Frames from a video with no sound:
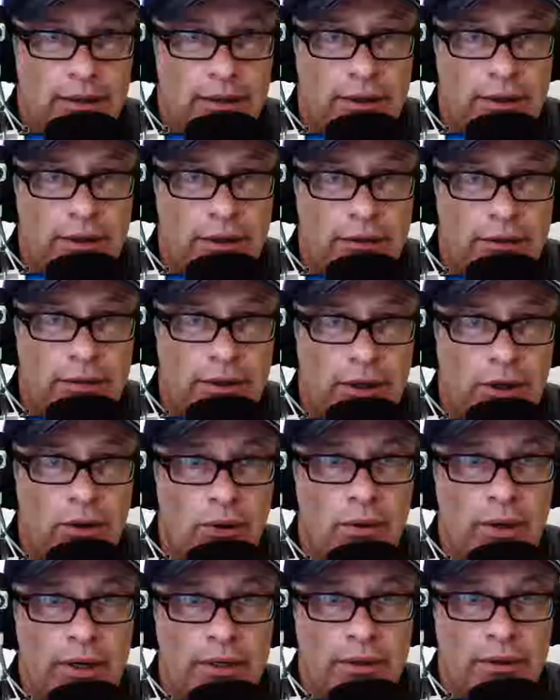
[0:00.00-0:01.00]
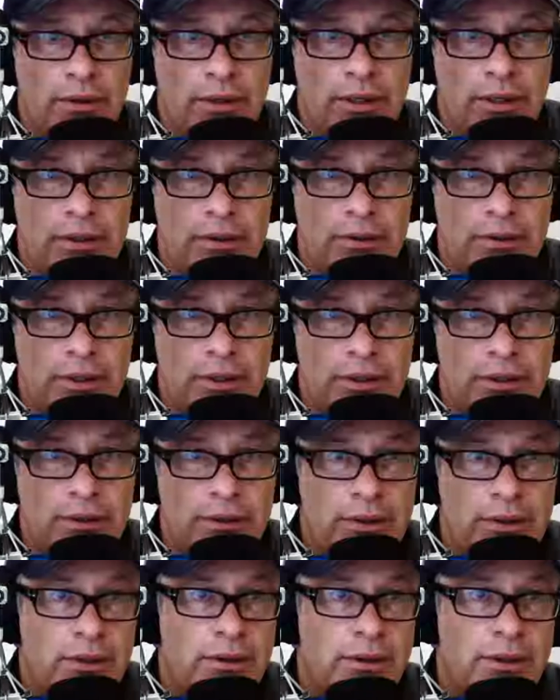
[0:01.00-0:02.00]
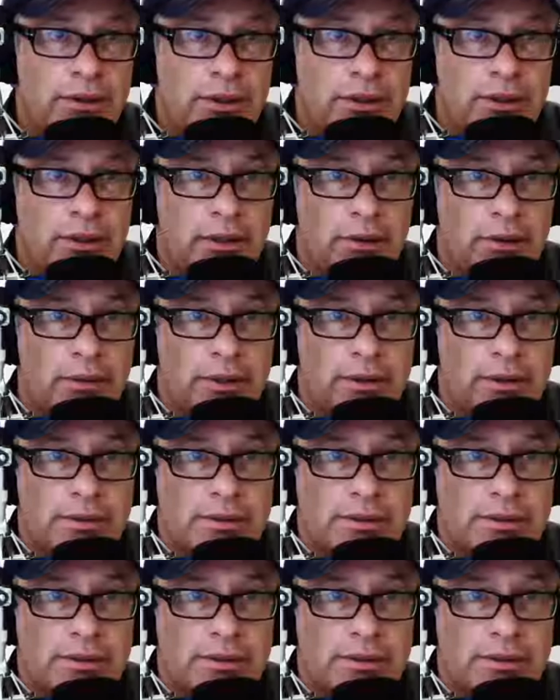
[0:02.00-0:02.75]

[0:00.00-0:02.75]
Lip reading: I knew it. No, you didn't know it.